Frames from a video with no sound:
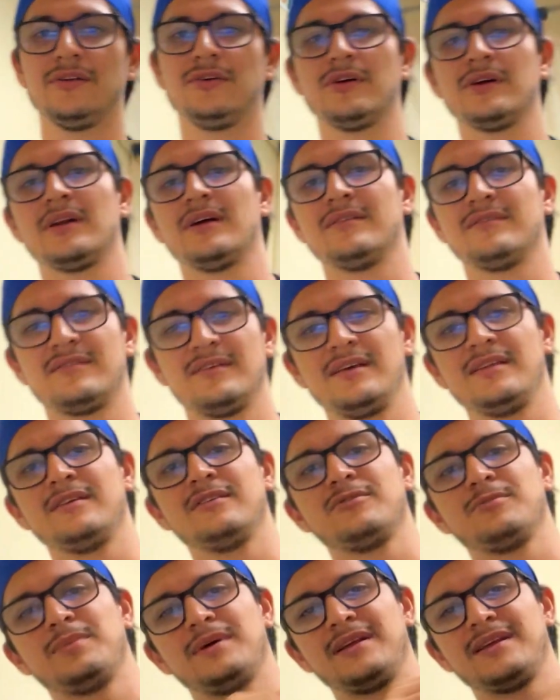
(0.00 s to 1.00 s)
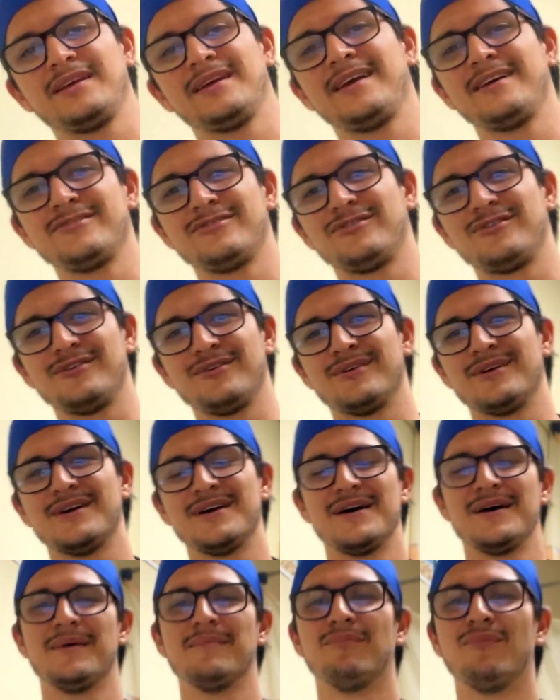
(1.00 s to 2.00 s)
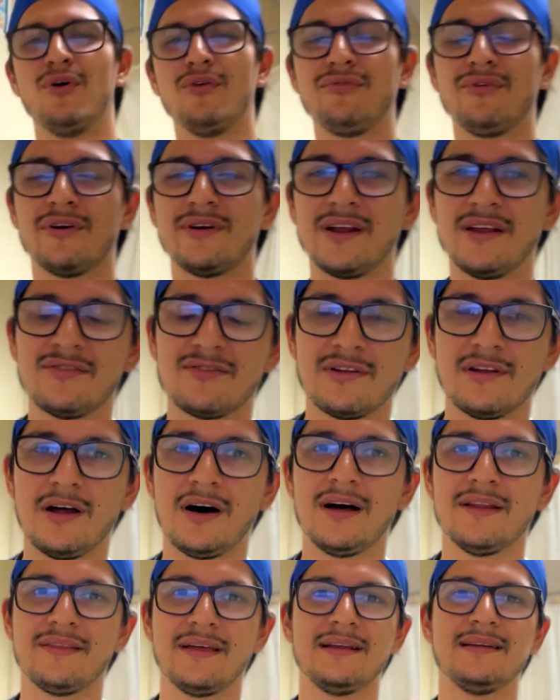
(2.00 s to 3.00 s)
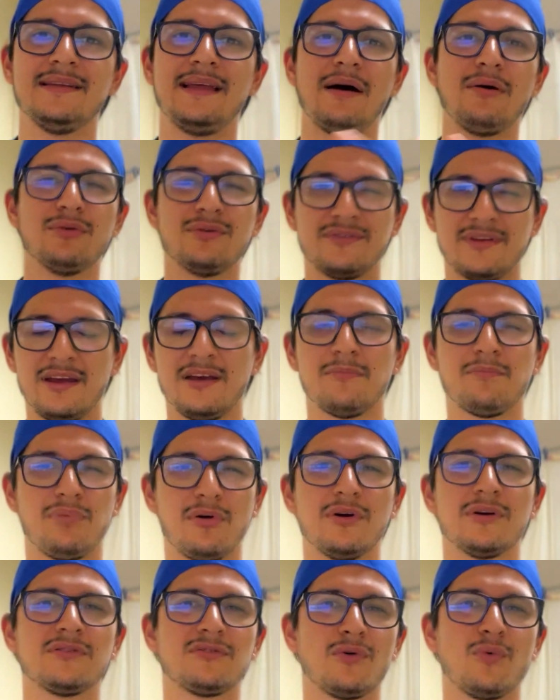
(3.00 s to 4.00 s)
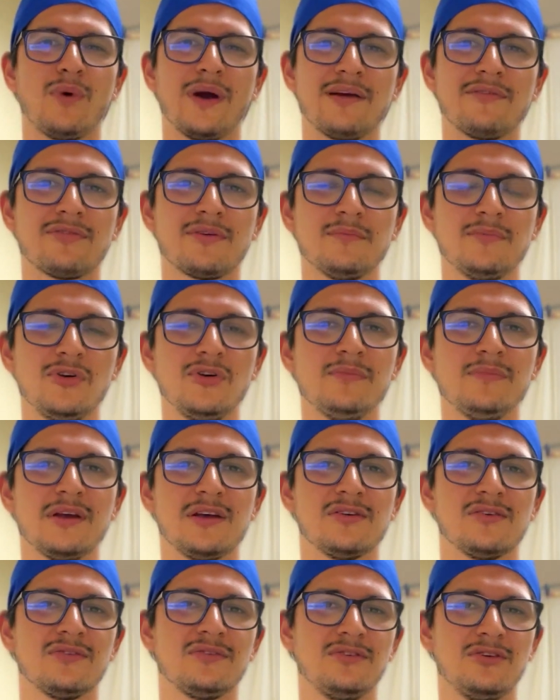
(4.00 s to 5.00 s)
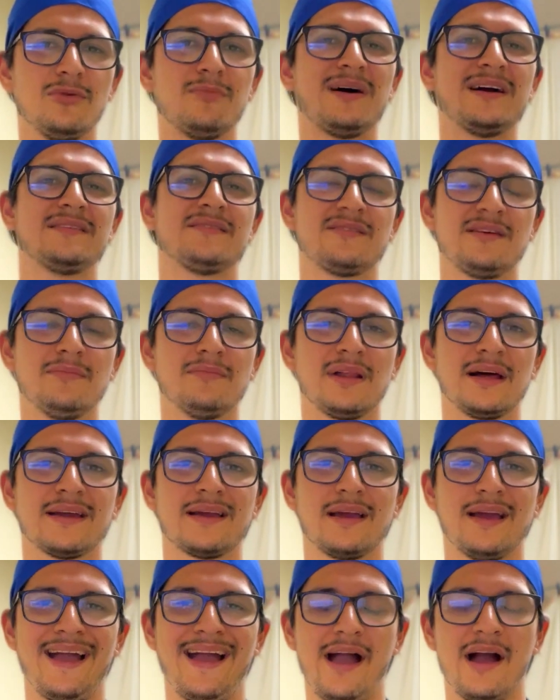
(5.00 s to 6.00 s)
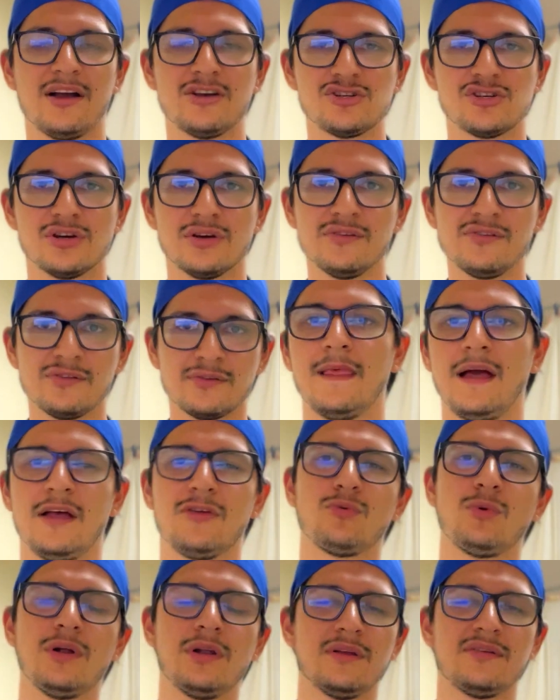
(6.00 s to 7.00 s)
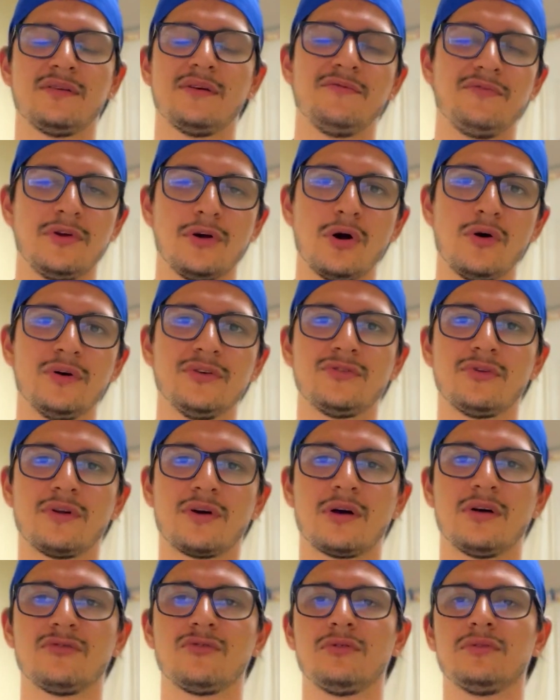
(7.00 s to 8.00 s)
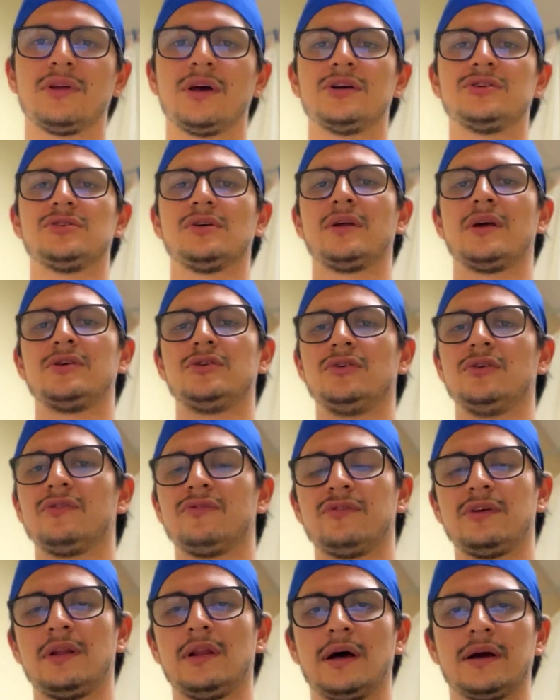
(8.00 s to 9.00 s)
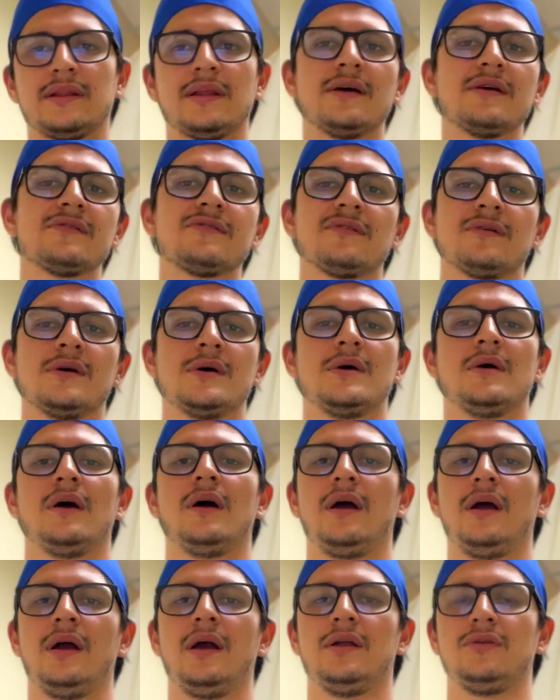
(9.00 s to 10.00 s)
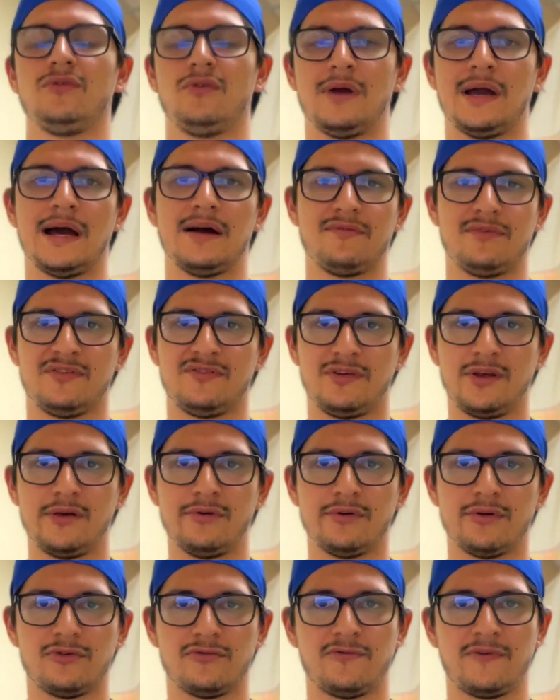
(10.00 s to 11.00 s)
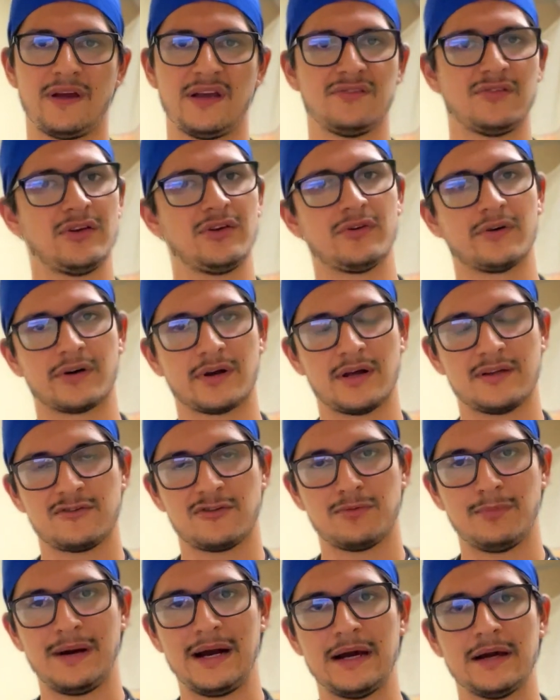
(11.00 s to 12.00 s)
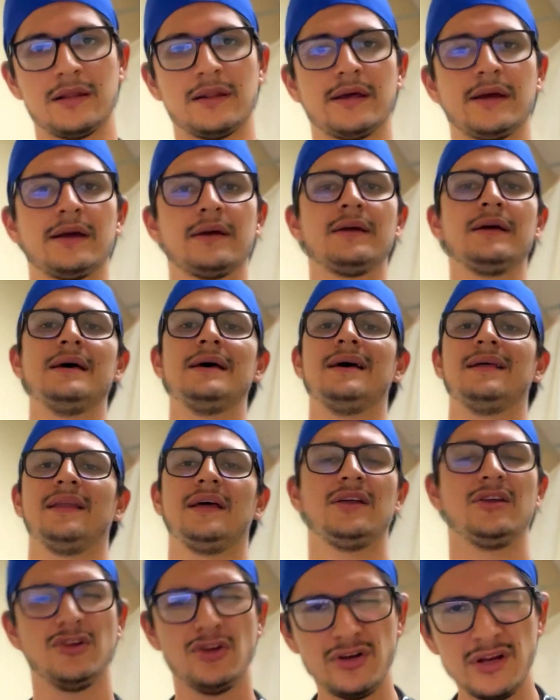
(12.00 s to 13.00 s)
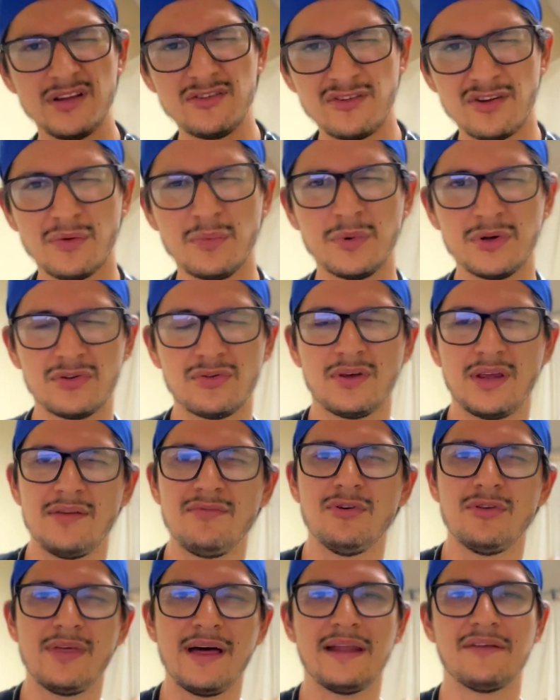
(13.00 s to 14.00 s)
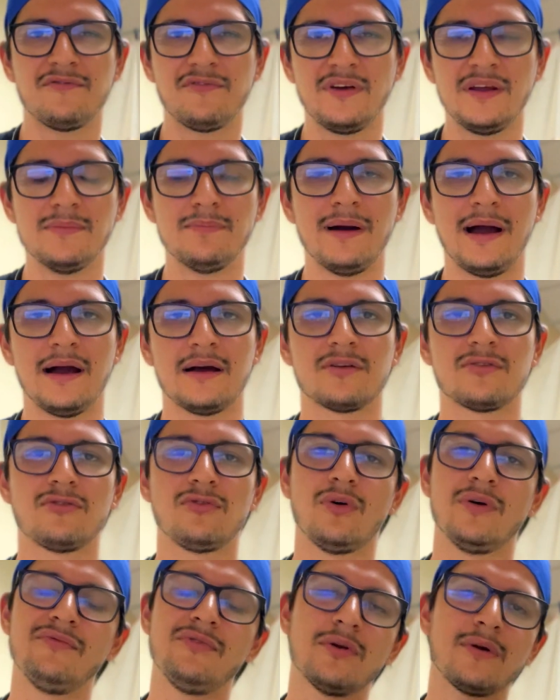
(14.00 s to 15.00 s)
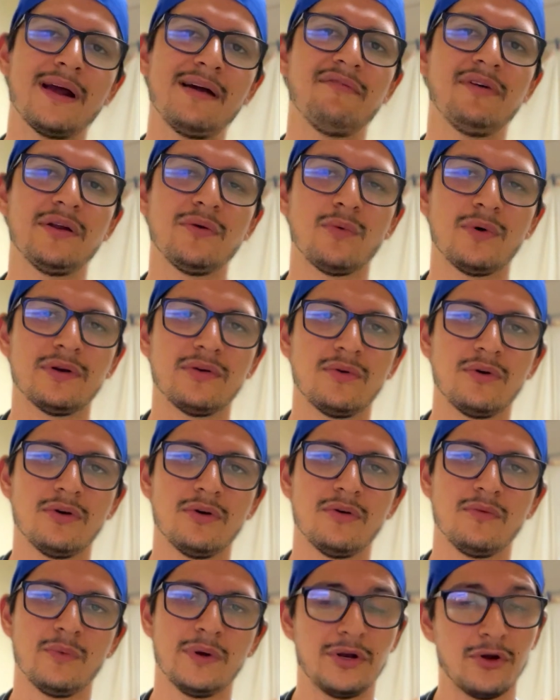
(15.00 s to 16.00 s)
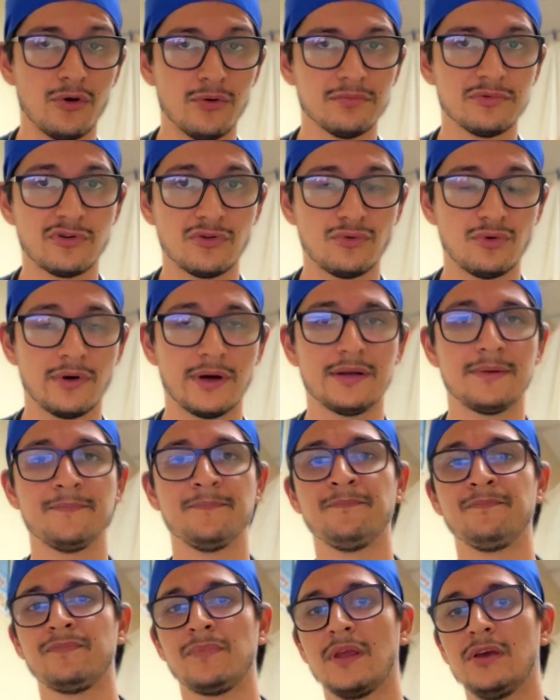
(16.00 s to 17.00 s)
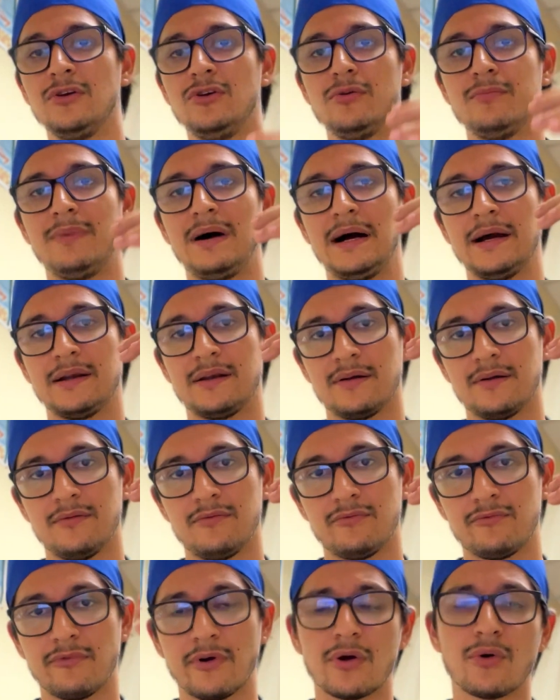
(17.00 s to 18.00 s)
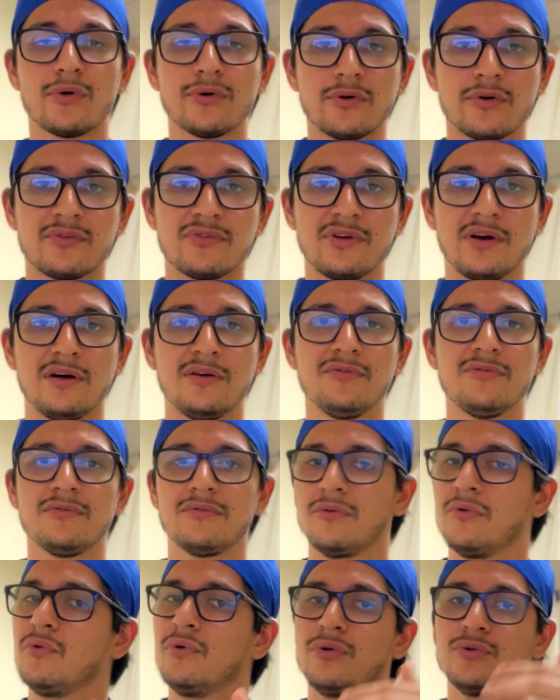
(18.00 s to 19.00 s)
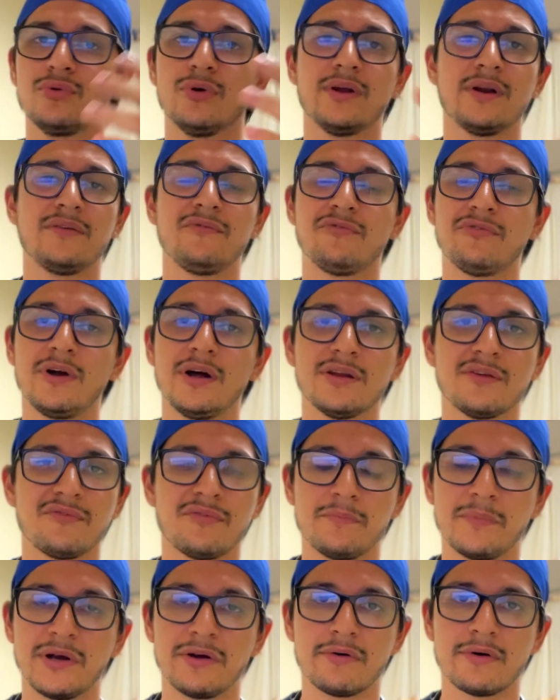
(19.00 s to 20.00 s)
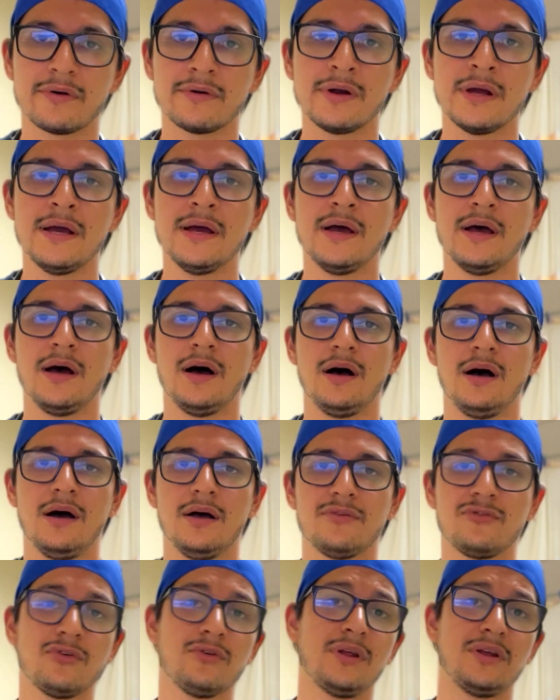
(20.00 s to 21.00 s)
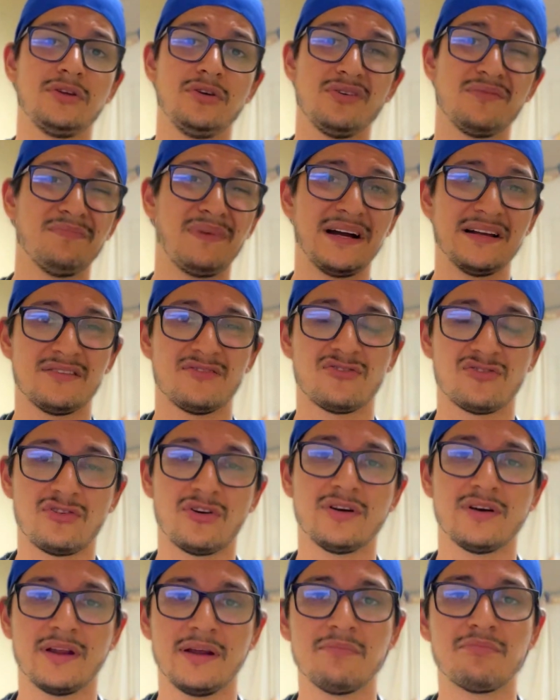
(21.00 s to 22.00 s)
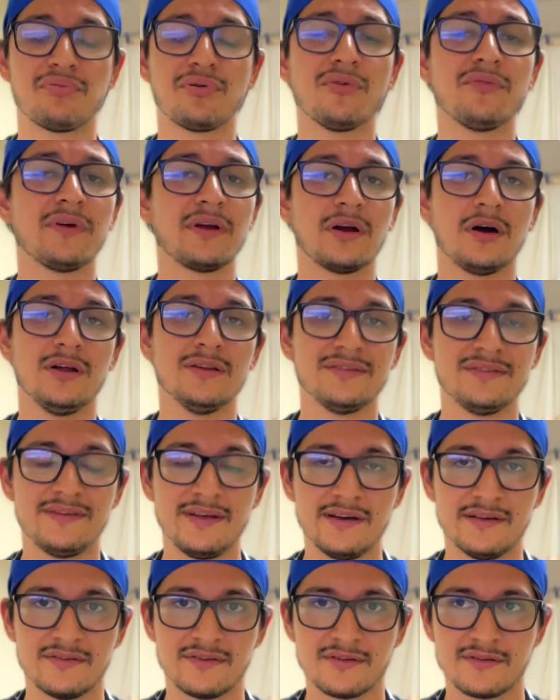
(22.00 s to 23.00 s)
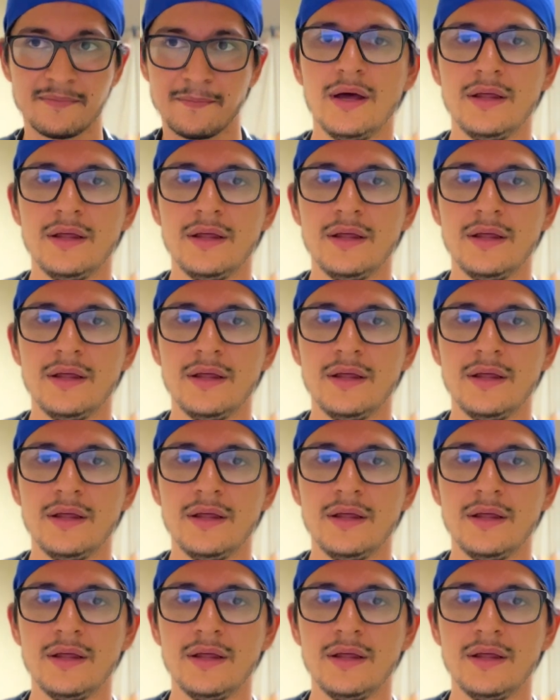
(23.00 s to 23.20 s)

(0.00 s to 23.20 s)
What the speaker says: You cannot see this, but in case you move your knees a lot, then that would take points away from you because you might seem like anxious. As well as if you go into the consultation and you just sit like this and you have a serious face and you're not smiling, and you need someone to give you that feedback. So if you don't have anyone with whom to do it, you might record yourself or do it in front of a mirror so that you might start improving on this.